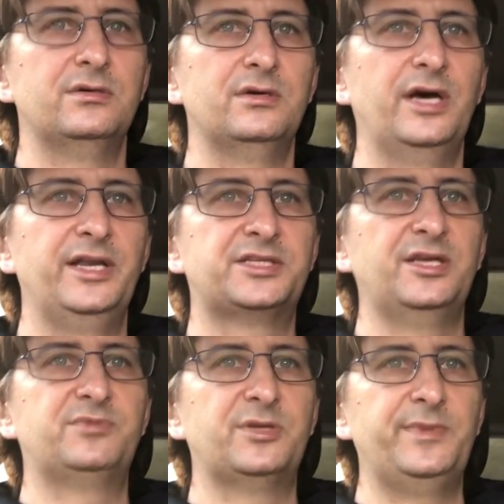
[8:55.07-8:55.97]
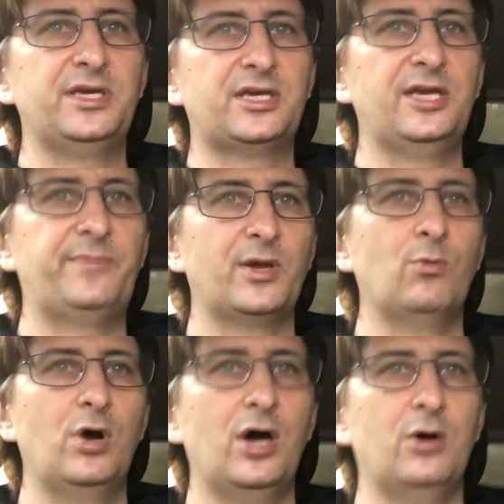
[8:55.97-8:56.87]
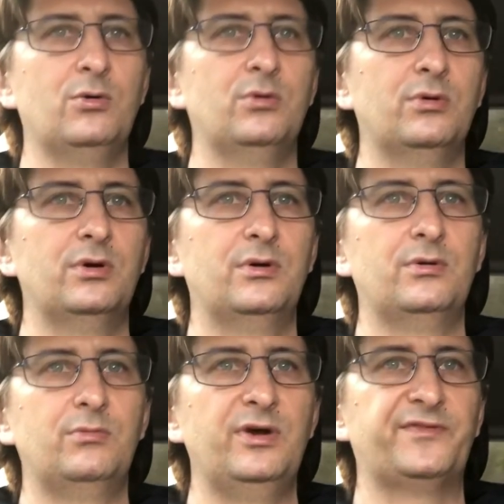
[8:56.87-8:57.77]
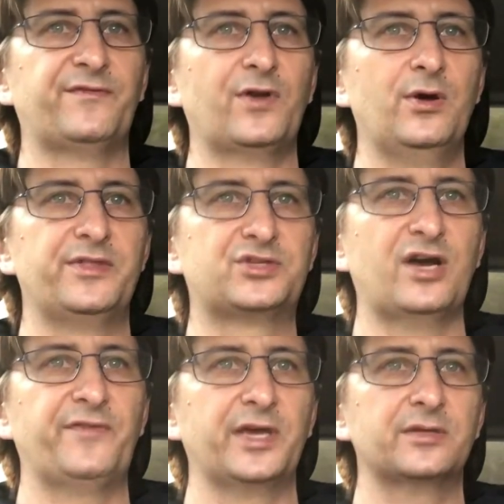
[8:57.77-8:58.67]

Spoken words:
and it seems to be keeping well with the flow of the traffic.